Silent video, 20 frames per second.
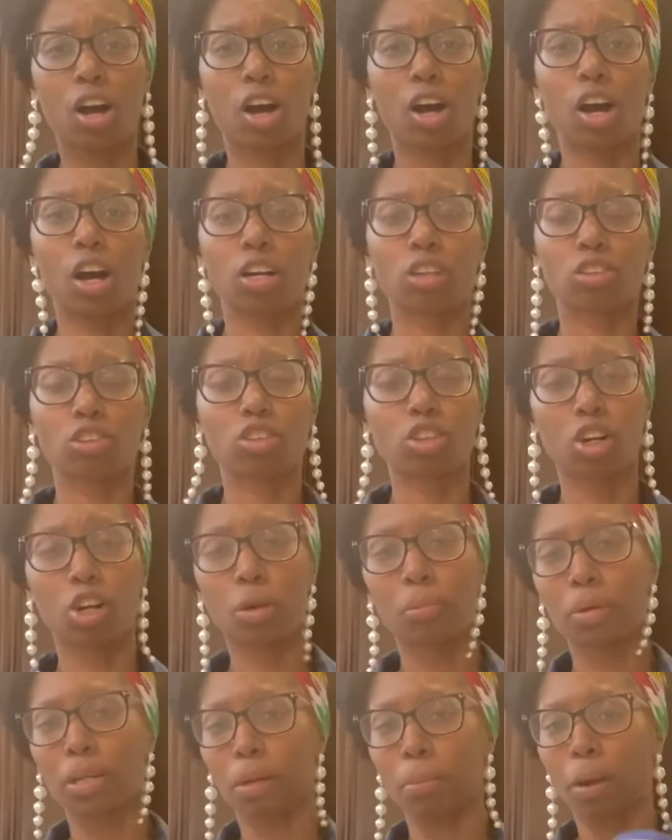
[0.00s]
a
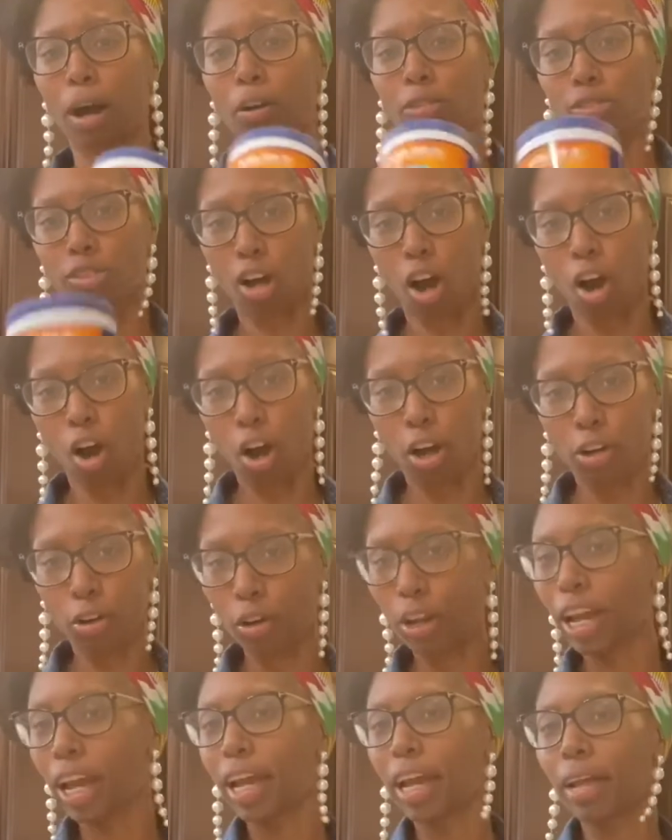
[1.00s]
sermon about Dawn.
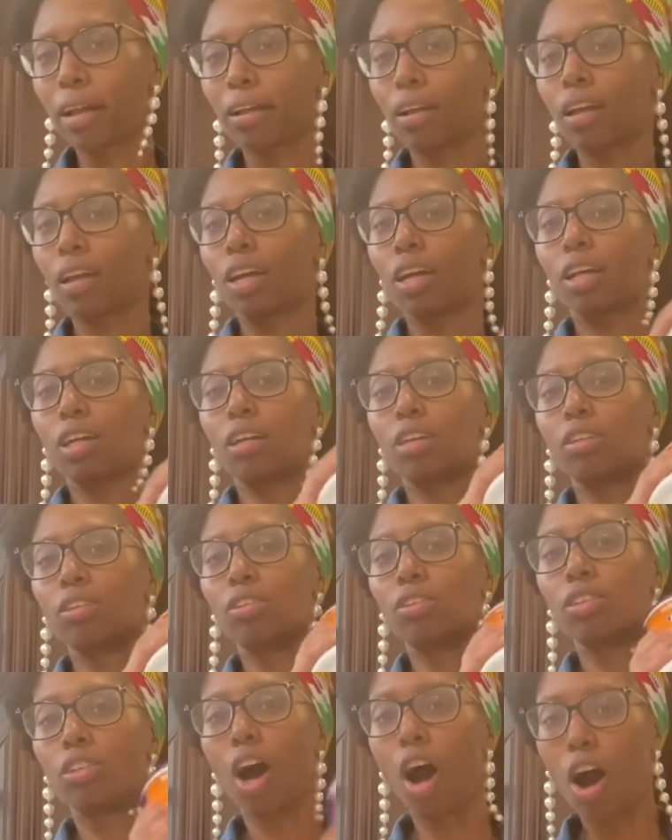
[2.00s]
Okay,
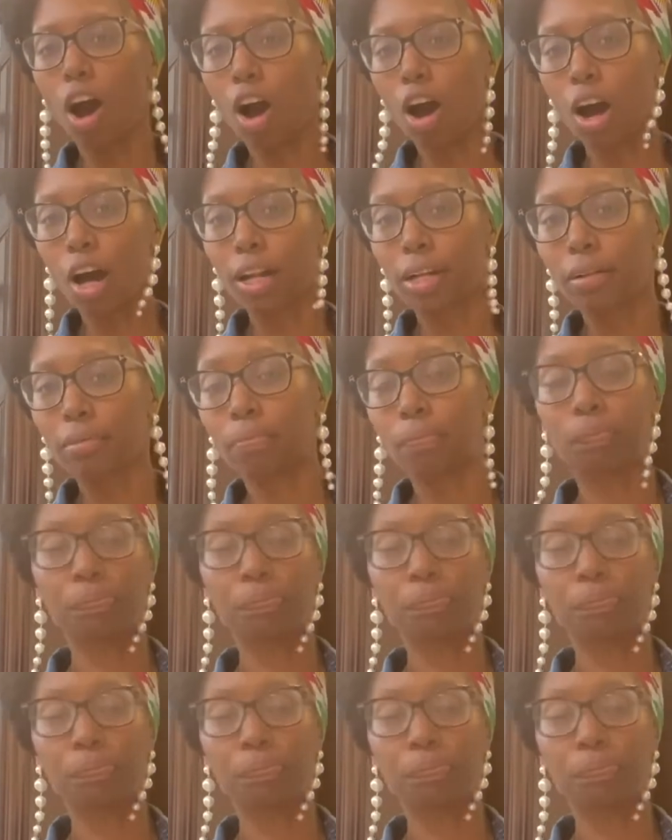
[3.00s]
Dawn,